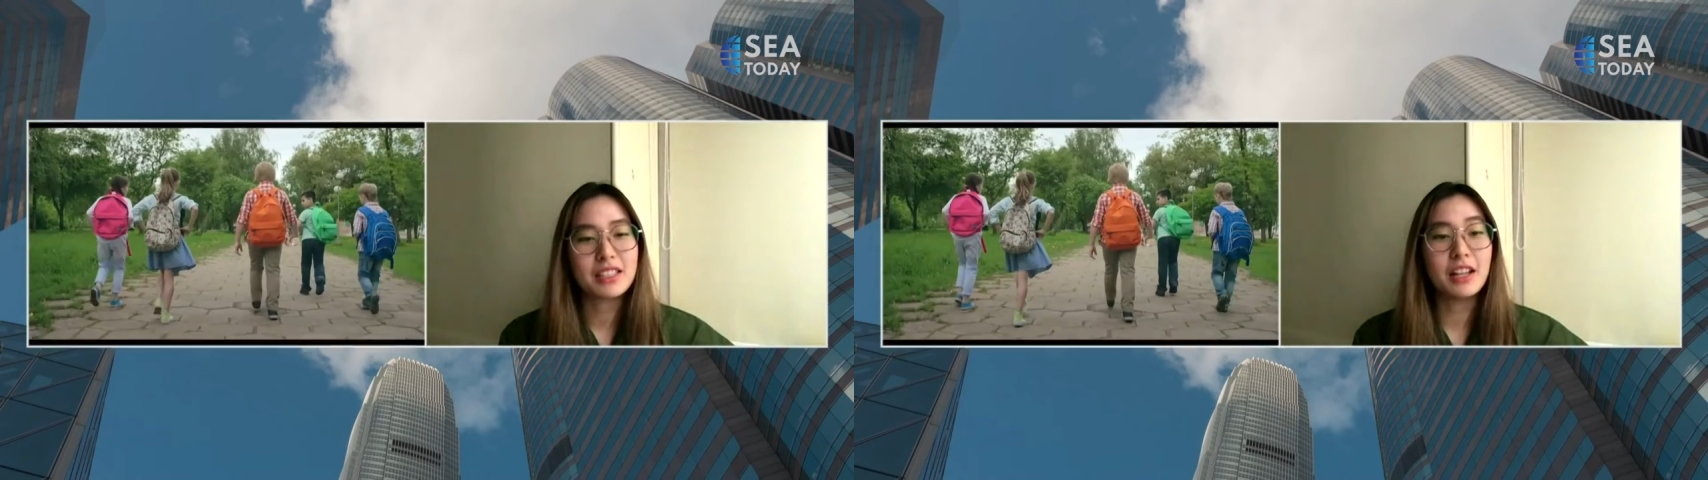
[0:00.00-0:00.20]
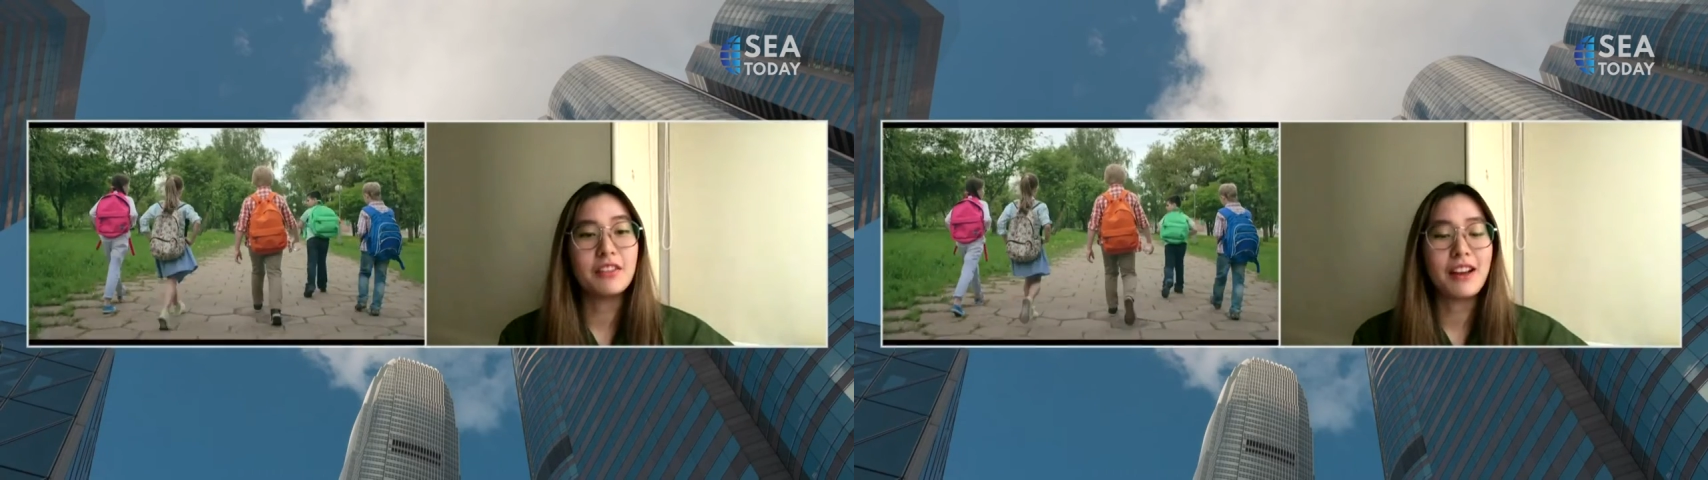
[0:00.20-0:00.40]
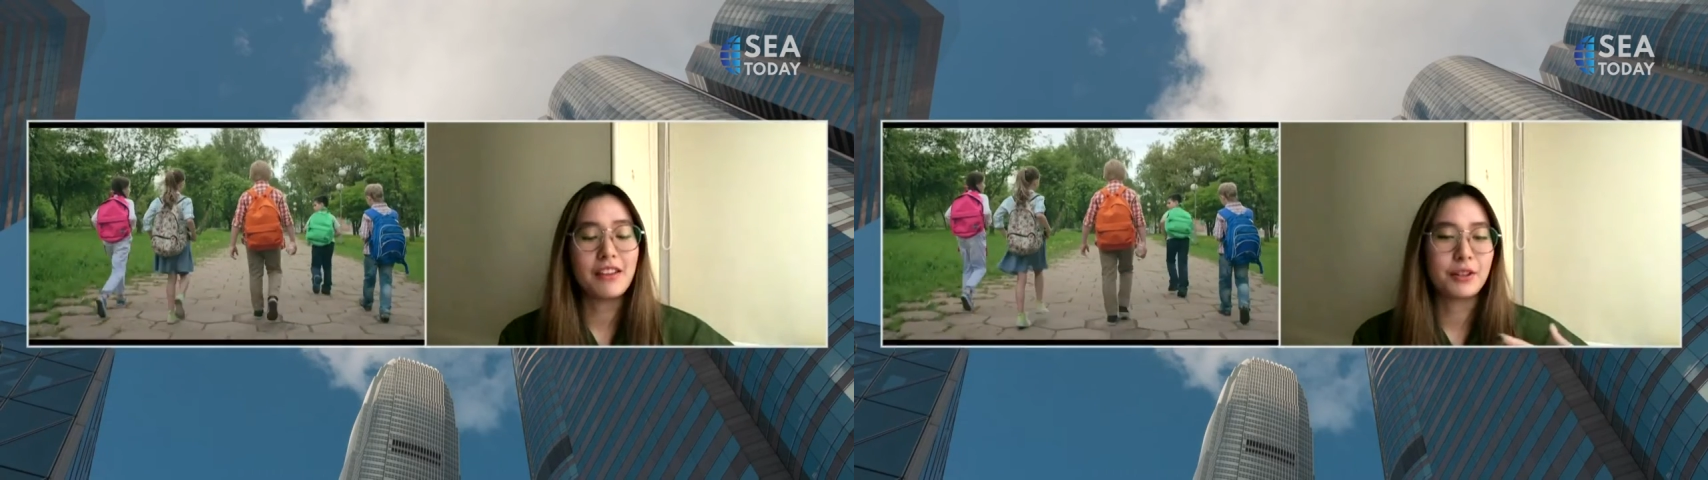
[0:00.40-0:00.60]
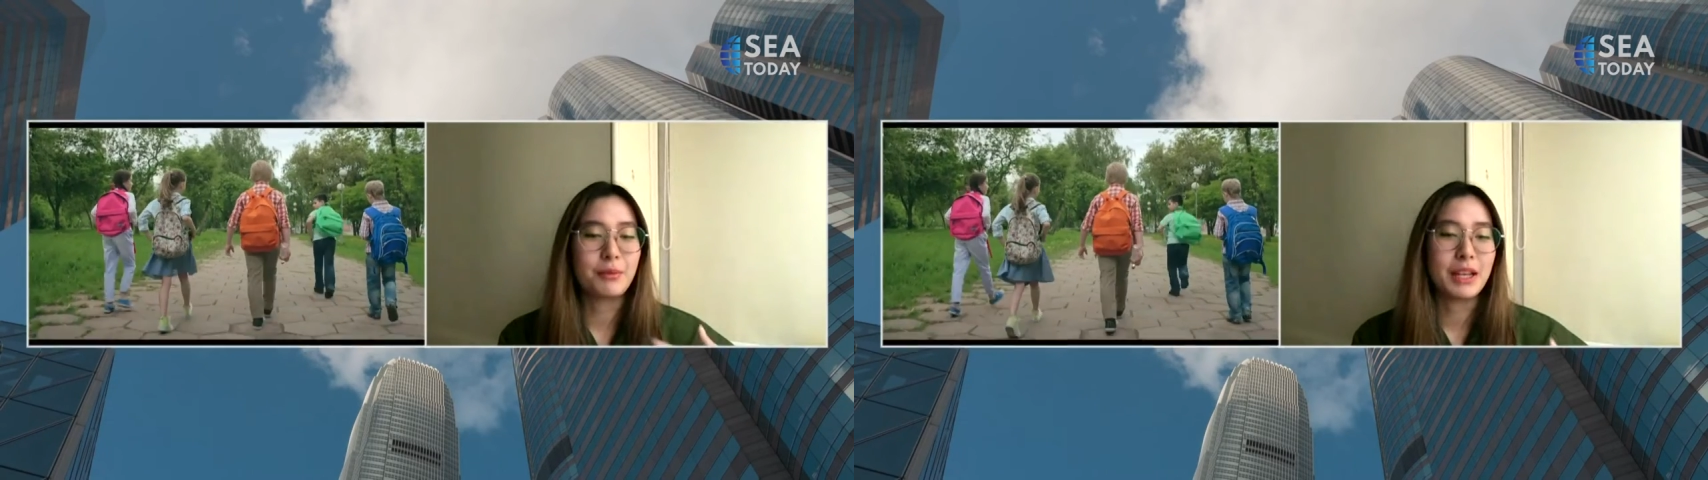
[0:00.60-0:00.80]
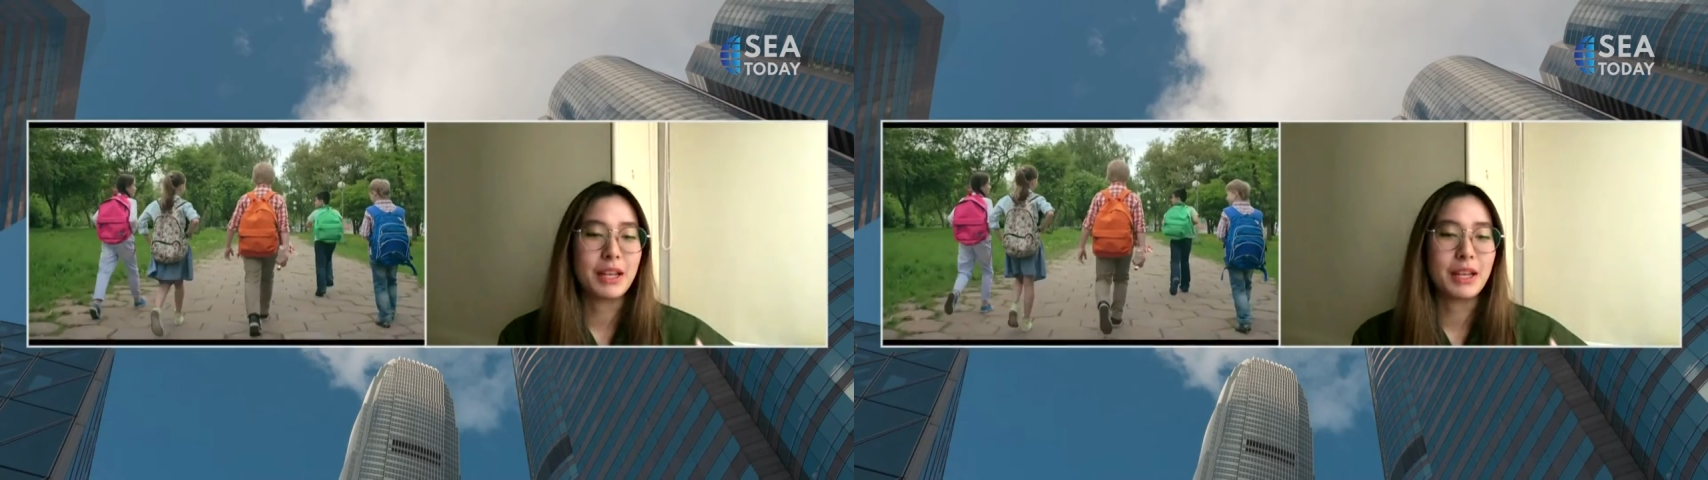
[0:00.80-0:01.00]

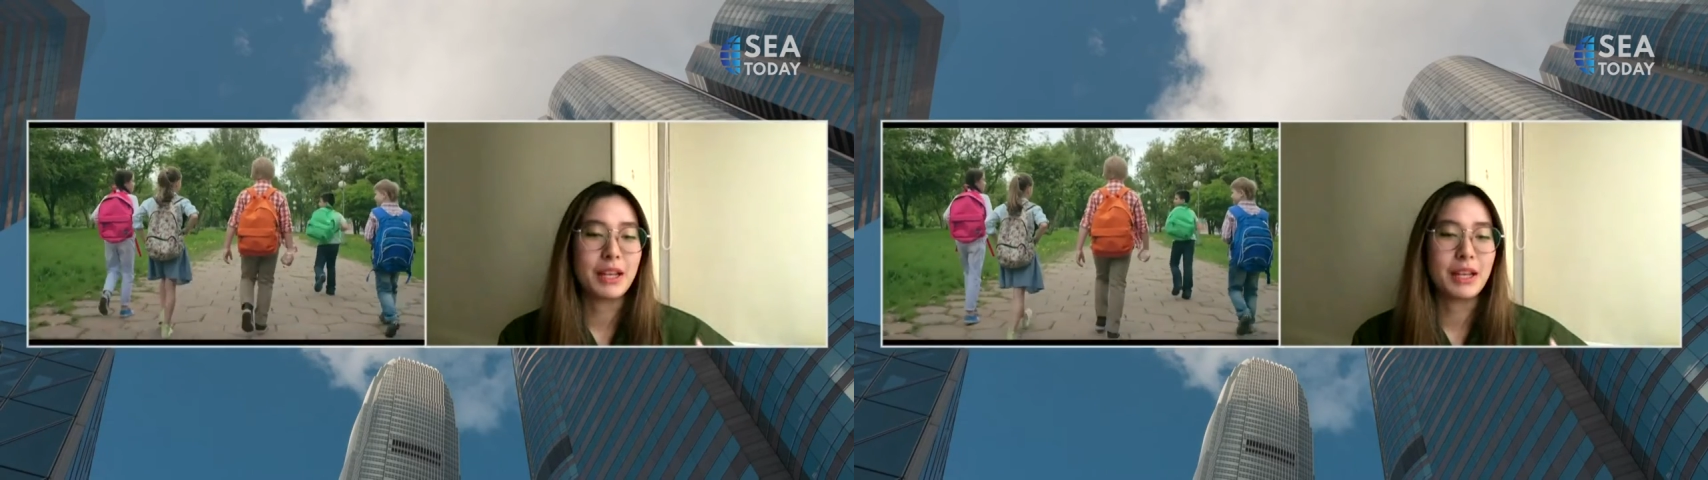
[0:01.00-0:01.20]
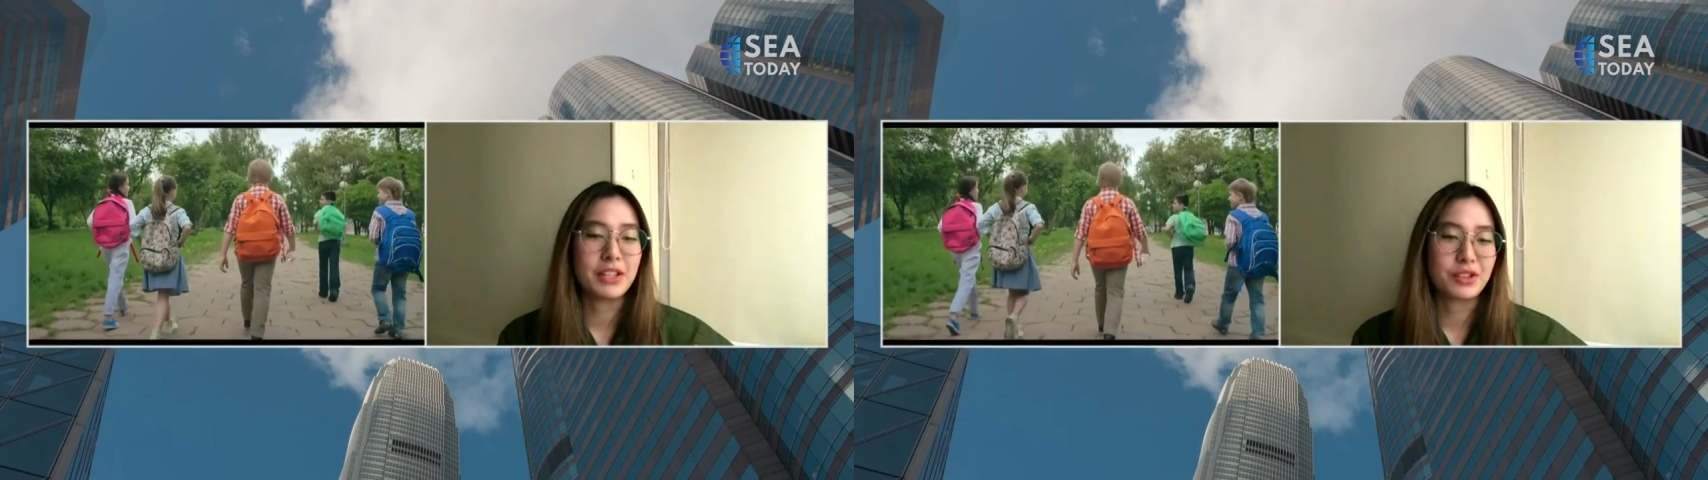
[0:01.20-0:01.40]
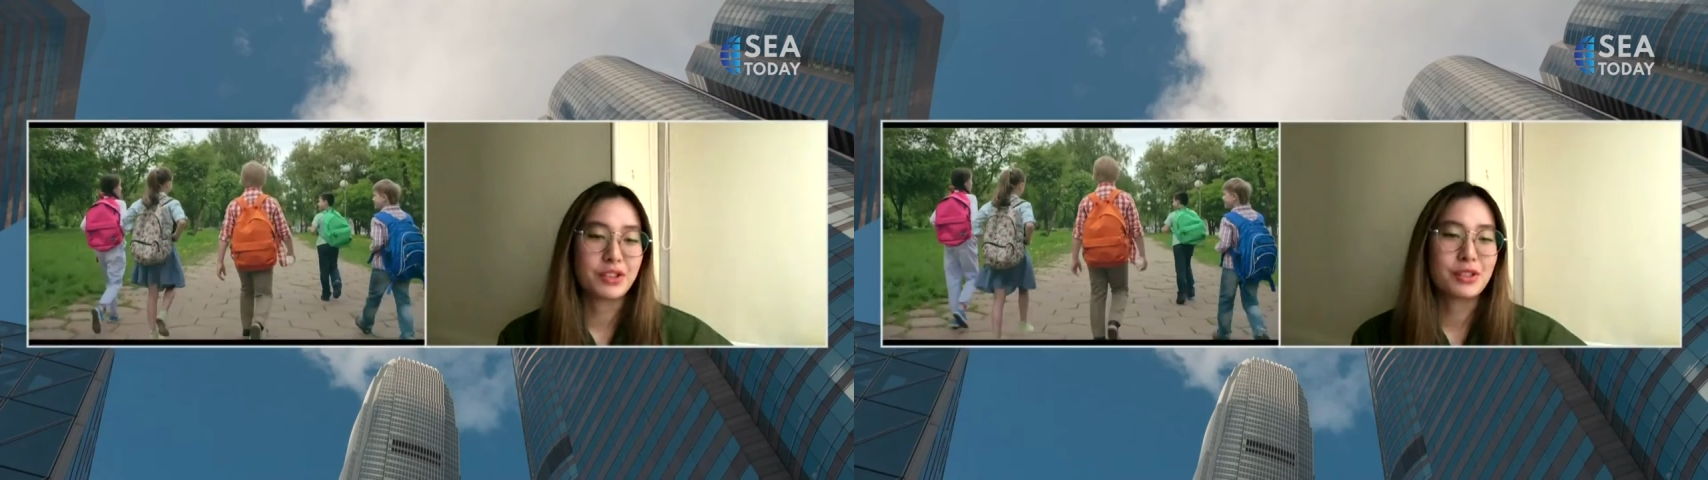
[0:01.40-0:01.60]
self-affirmation.